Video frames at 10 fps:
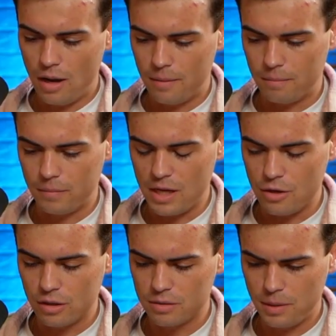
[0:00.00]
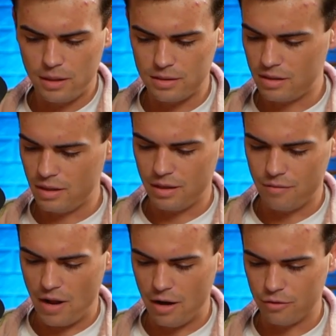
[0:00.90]
um, in your experience, any
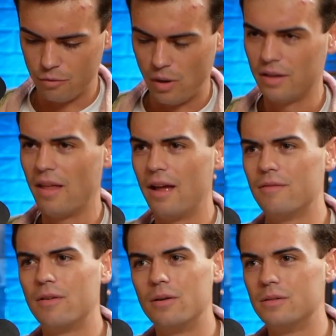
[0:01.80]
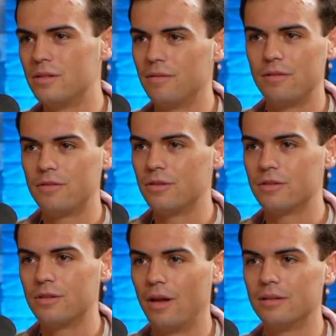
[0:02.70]
advantage of wearing the headphones if it's
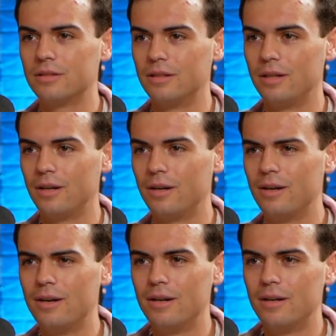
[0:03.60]
just us in here?